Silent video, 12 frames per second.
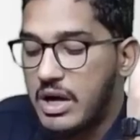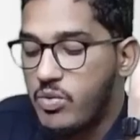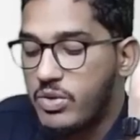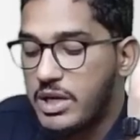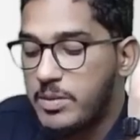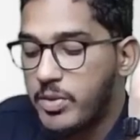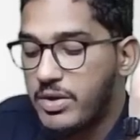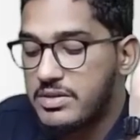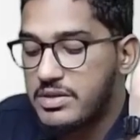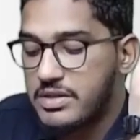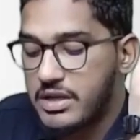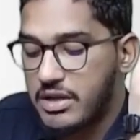accounting
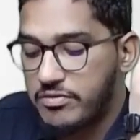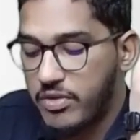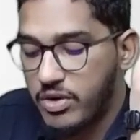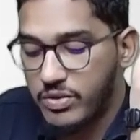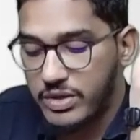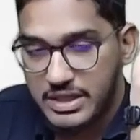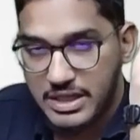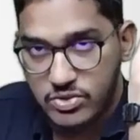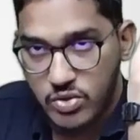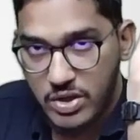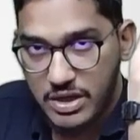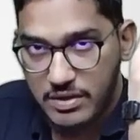policies that are followed in the
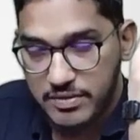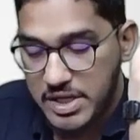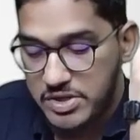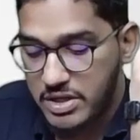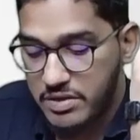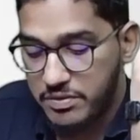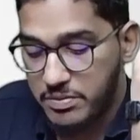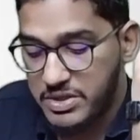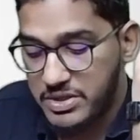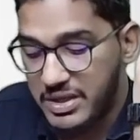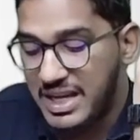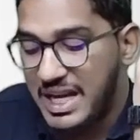historical financial
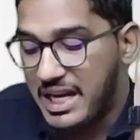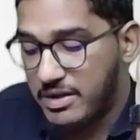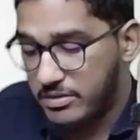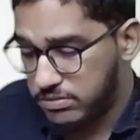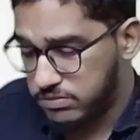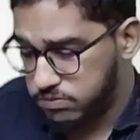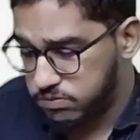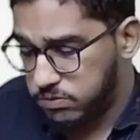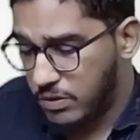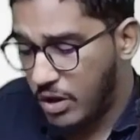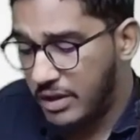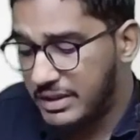information,
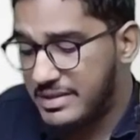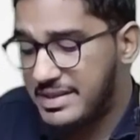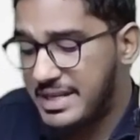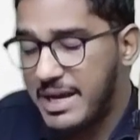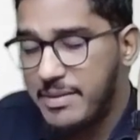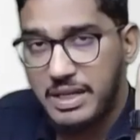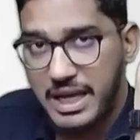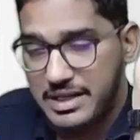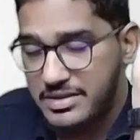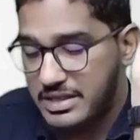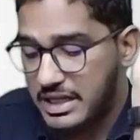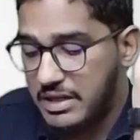on the same
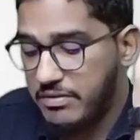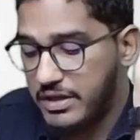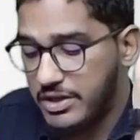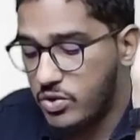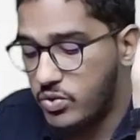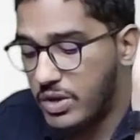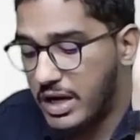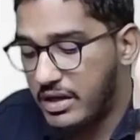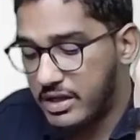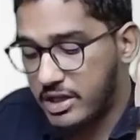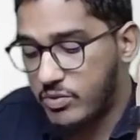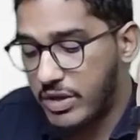lines even you
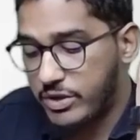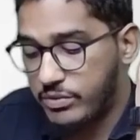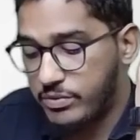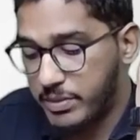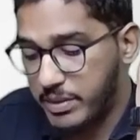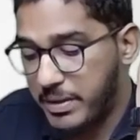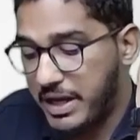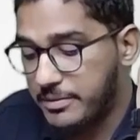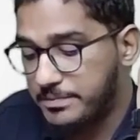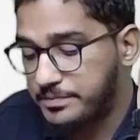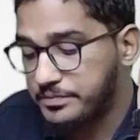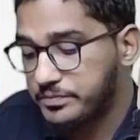are required to
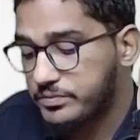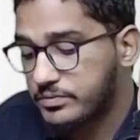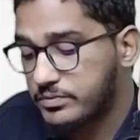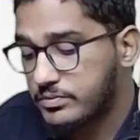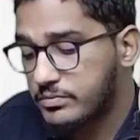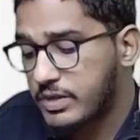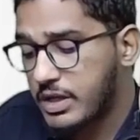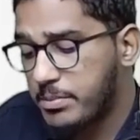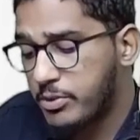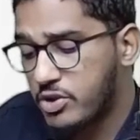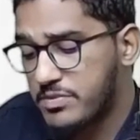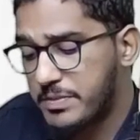prepare
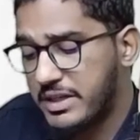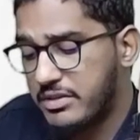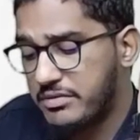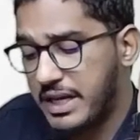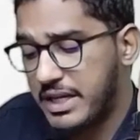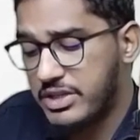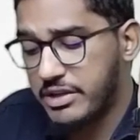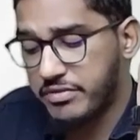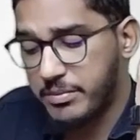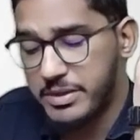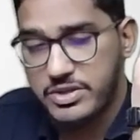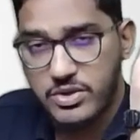prospective financial
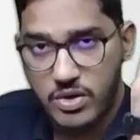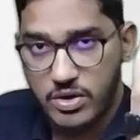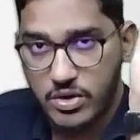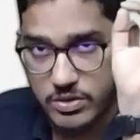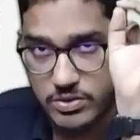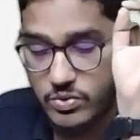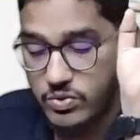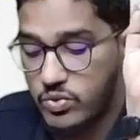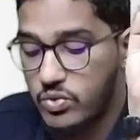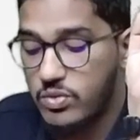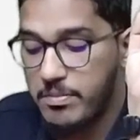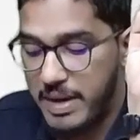information or also.
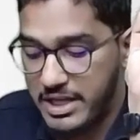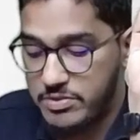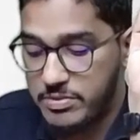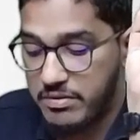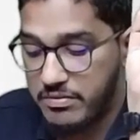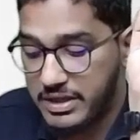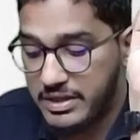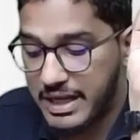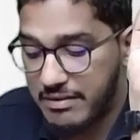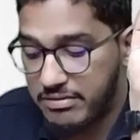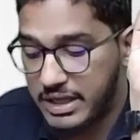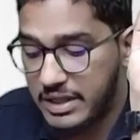Who management, whether
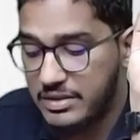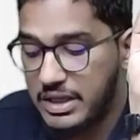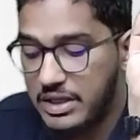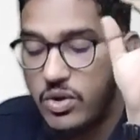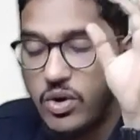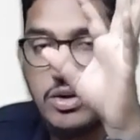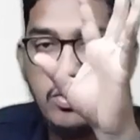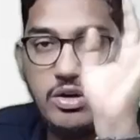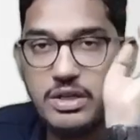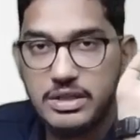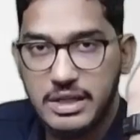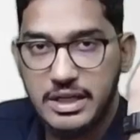they have done that or
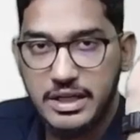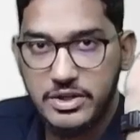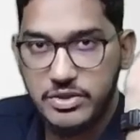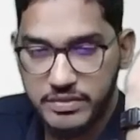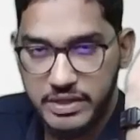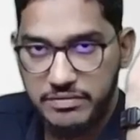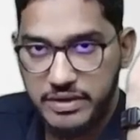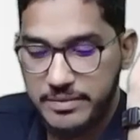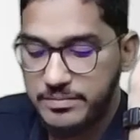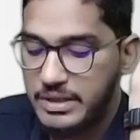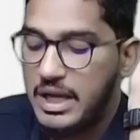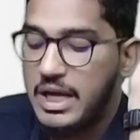not, that I need to verify.